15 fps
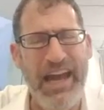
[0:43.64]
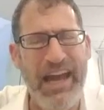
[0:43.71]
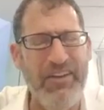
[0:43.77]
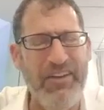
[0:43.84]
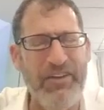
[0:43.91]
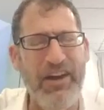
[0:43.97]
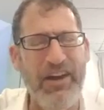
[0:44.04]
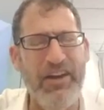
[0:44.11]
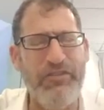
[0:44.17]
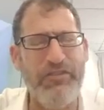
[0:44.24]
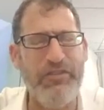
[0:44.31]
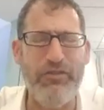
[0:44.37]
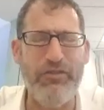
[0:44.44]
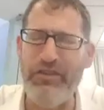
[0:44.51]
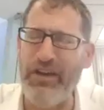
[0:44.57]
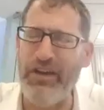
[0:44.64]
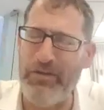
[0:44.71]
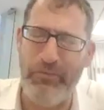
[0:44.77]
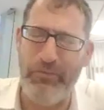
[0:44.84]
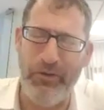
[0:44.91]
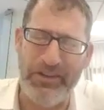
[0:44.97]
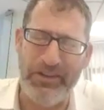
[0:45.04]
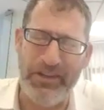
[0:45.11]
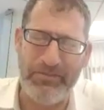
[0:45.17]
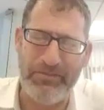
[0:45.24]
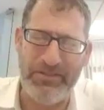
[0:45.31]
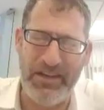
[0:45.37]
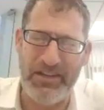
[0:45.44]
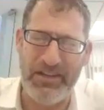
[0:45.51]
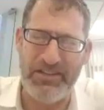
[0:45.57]
we have a few very
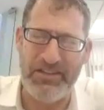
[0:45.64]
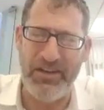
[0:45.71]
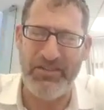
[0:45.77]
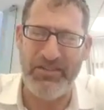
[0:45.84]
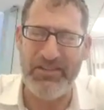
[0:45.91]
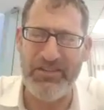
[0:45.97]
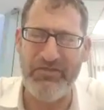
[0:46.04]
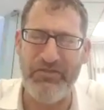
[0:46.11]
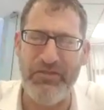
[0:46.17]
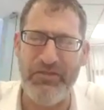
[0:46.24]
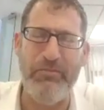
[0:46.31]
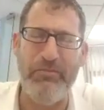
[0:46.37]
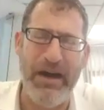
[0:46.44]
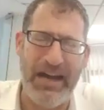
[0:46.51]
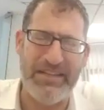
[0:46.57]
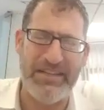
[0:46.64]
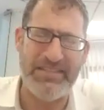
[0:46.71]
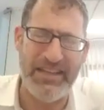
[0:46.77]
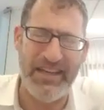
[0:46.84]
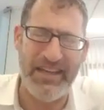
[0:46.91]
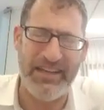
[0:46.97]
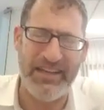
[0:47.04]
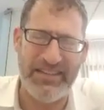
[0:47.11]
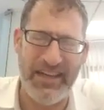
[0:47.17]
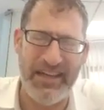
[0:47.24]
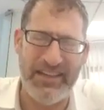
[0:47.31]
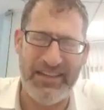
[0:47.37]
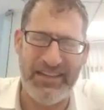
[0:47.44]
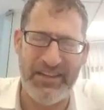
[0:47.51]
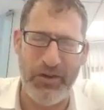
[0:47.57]
important topics. I'm going to start from Maaseh
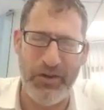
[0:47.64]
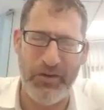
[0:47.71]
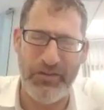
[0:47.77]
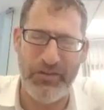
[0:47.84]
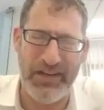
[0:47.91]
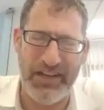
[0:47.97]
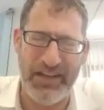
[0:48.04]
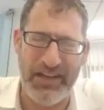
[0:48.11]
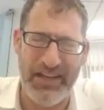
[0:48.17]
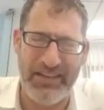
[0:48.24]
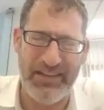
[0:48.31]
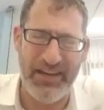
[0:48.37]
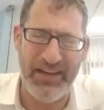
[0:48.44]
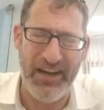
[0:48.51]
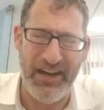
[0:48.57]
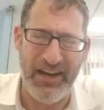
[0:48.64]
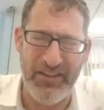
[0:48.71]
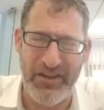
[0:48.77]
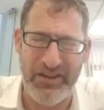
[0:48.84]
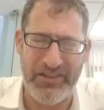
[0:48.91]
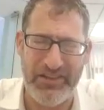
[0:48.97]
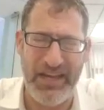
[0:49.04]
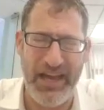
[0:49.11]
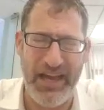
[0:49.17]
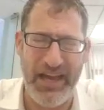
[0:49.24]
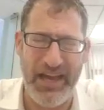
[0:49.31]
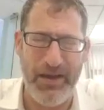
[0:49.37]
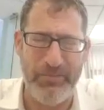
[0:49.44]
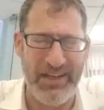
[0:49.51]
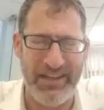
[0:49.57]
because I don't know if I'm going to get to other
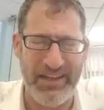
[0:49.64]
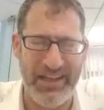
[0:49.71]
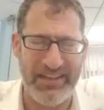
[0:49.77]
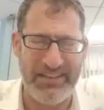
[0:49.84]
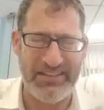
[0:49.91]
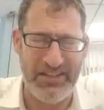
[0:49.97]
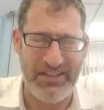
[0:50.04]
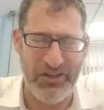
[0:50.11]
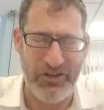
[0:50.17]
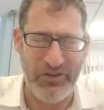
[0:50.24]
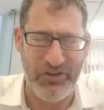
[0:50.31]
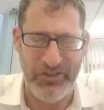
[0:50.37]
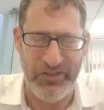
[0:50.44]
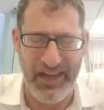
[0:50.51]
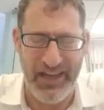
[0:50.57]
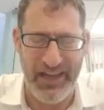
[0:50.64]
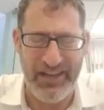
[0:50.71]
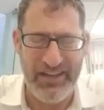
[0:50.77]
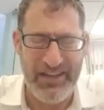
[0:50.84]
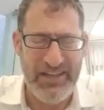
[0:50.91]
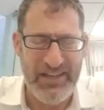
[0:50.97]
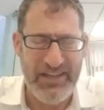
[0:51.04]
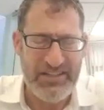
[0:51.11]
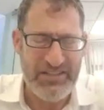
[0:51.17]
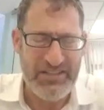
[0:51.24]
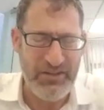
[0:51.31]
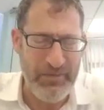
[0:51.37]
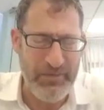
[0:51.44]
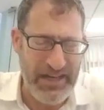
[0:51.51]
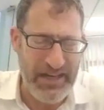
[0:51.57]
topics, and I'd like to start off with that.
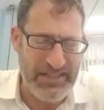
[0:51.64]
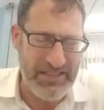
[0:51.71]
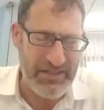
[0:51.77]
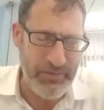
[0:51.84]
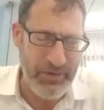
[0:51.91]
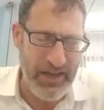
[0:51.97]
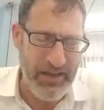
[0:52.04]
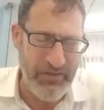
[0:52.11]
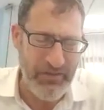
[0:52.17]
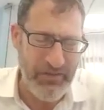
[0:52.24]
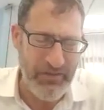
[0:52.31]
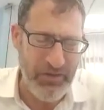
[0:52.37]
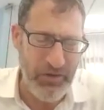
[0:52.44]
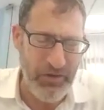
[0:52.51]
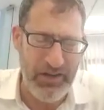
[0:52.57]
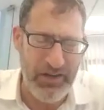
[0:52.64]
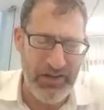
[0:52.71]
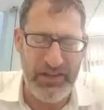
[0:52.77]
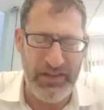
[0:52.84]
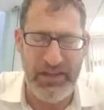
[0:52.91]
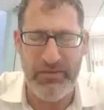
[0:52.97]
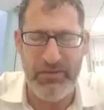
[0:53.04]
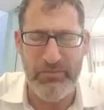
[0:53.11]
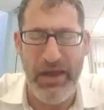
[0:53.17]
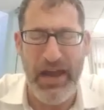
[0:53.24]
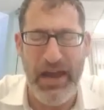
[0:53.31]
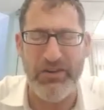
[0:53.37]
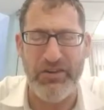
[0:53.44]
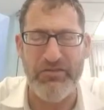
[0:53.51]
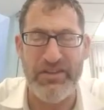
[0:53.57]
So Maaseh, we have all the
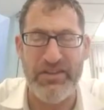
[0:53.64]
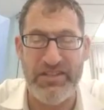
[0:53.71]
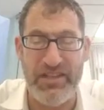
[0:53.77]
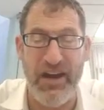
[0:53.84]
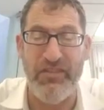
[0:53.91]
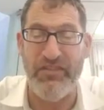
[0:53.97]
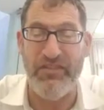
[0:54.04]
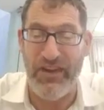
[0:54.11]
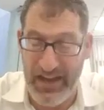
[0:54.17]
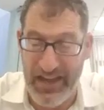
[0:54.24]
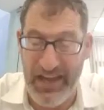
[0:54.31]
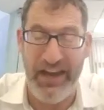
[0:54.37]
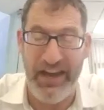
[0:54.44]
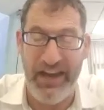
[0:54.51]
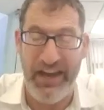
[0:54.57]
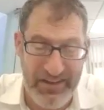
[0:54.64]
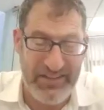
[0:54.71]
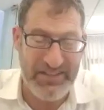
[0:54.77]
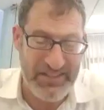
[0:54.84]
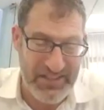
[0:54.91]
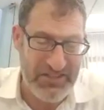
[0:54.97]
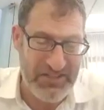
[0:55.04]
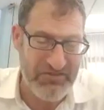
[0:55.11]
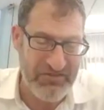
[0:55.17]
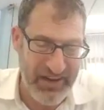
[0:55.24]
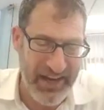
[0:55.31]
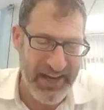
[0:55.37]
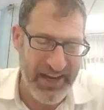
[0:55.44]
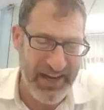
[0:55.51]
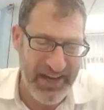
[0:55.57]
boundaries of Eretz
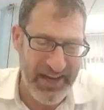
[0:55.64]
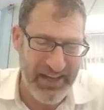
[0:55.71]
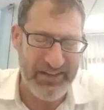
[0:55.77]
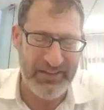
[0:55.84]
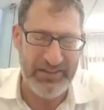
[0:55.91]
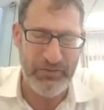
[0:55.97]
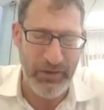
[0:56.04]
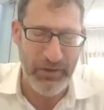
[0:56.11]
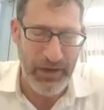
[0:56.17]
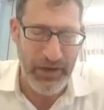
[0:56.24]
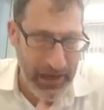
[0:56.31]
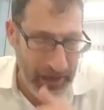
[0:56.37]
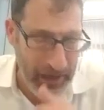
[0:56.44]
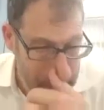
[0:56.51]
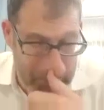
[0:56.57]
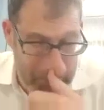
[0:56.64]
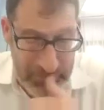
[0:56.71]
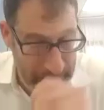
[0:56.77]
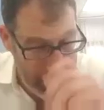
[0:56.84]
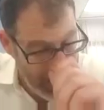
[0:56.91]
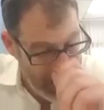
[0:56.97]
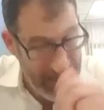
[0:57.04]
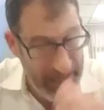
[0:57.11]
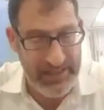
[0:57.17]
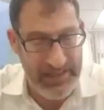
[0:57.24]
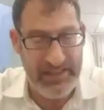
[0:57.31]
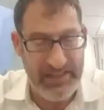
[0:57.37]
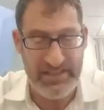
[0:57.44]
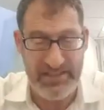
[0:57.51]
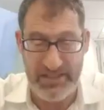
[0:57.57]
Yisrael. Wow.
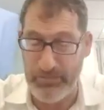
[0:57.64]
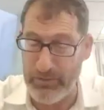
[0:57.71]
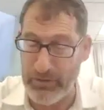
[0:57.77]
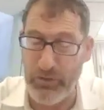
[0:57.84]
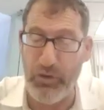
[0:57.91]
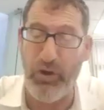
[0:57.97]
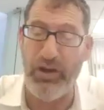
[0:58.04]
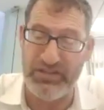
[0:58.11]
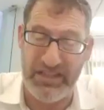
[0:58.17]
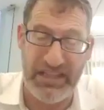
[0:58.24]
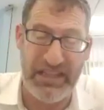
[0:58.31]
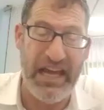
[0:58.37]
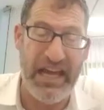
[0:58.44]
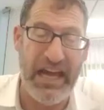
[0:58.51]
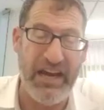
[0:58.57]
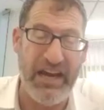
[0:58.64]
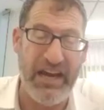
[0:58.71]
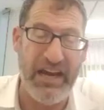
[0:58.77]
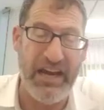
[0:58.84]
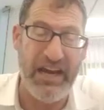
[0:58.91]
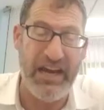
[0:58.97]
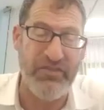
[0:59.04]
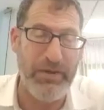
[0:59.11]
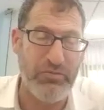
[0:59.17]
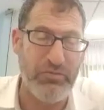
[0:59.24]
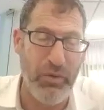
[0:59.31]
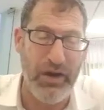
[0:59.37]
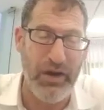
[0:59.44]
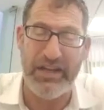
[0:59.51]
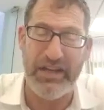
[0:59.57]
Not simple at all. There's a lot of
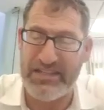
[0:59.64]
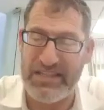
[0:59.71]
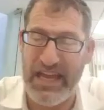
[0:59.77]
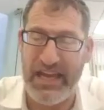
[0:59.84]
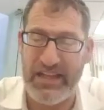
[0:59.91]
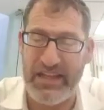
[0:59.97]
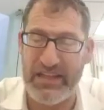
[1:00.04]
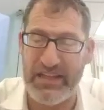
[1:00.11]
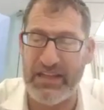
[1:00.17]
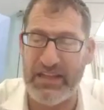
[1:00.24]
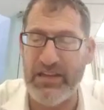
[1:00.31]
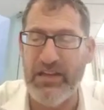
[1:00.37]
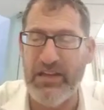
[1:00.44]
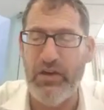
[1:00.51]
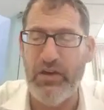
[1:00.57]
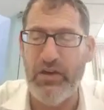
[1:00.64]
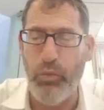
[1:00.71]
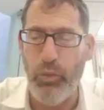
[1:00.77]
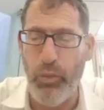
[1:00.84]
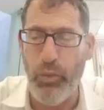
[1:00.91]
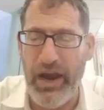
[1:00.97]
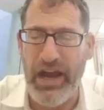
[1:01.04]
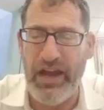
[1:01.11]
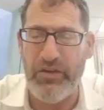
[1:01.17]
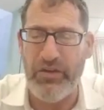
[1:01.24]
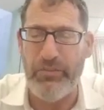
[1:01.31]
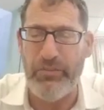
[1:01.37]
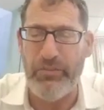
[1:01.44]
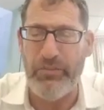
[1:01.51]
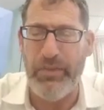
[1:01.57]
opinions. What exactly,
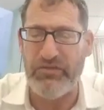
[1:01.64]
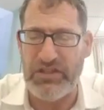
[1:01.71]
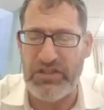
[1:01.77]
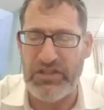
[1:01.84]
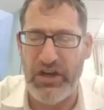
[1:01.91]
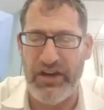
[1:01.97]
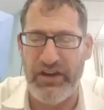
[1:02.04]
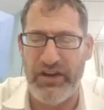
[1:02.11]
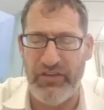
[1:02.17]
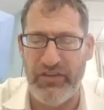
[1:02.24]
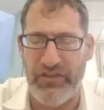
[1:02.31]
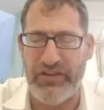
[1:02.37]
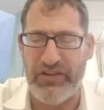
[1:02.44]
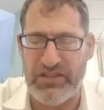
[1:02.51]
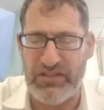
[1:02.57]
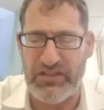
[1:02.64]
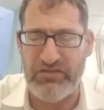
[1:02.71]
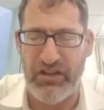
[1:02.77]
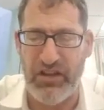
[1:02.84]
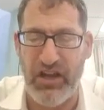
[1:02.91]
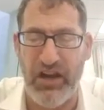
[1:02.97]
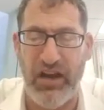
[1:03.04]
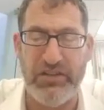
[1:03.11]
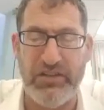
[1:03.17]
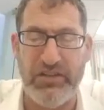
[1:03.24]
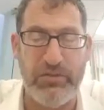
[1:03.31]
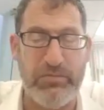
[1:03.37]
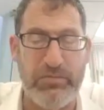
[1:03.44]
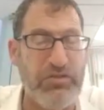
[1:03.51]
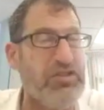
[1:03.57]
where the boundaries are of Eretz Yisrael
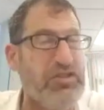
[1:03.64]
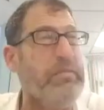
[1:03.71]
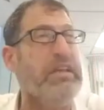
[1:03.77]
are in terms of